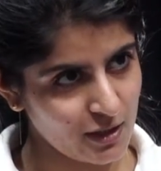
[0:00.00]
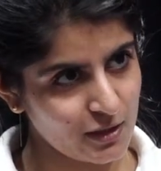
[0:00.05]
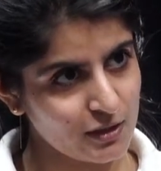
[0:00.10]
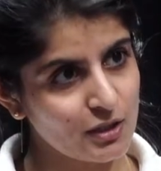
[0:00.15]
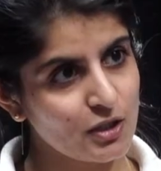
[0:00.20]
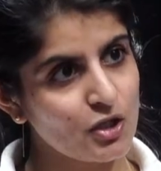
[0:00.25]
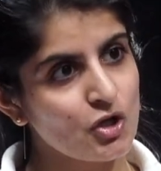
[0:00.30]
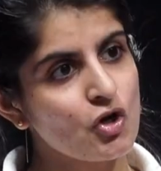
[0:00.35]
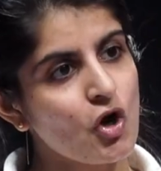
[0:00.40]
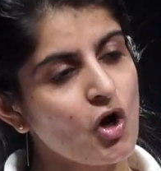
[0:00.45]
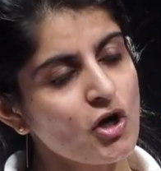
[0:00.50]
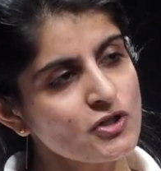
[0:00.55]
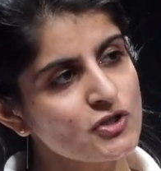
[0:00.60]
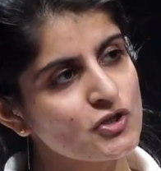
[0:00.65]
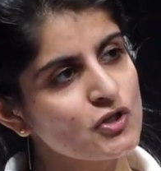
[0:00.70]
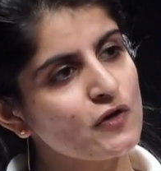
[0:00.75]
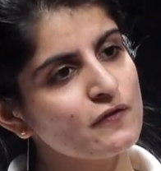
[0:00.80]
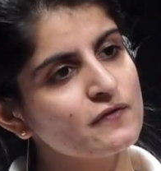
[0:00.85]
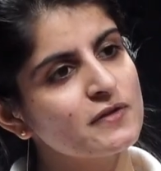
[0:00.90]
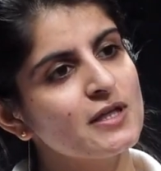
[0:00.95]
the
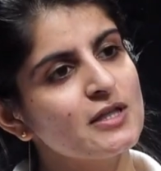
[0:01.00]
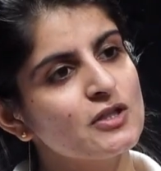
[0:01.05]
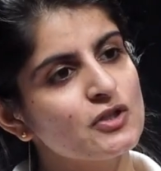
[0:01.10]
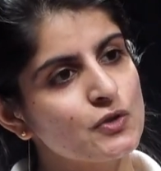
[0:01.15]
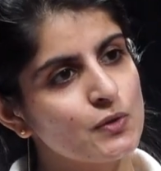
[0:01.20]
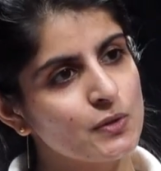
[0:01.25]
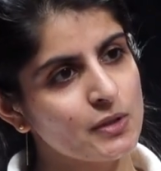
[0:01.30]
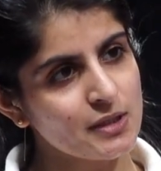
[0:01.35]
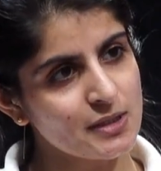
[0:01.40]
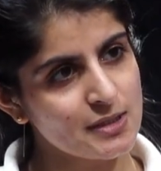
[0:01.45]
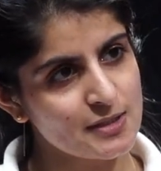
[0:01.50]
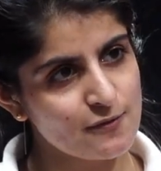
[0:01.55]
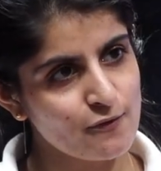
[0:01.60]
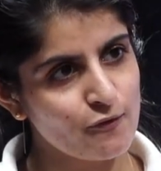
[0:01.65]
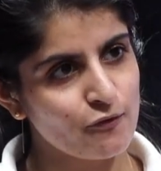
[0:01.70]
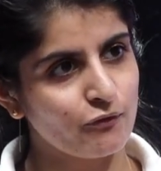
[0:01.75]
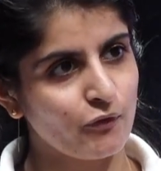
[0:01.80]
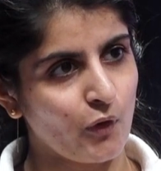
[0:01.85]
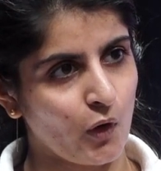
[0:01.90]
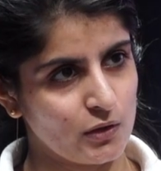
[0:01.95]
cost of these units
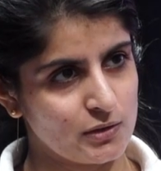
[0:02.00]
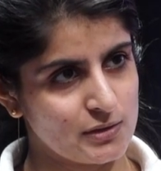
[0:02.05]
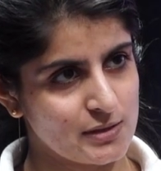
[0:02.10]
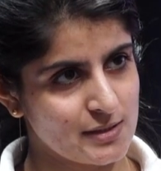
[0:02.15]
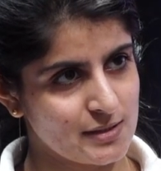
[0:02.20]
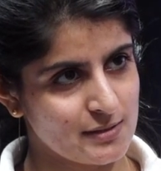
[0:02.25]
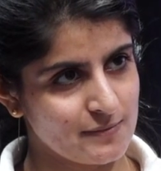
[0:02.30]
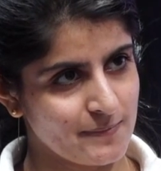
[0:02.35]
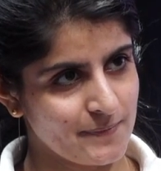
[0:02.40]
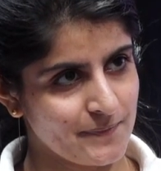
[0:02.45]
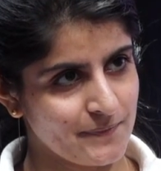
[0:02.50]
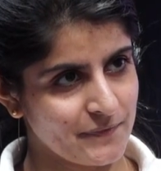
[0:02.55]
falls.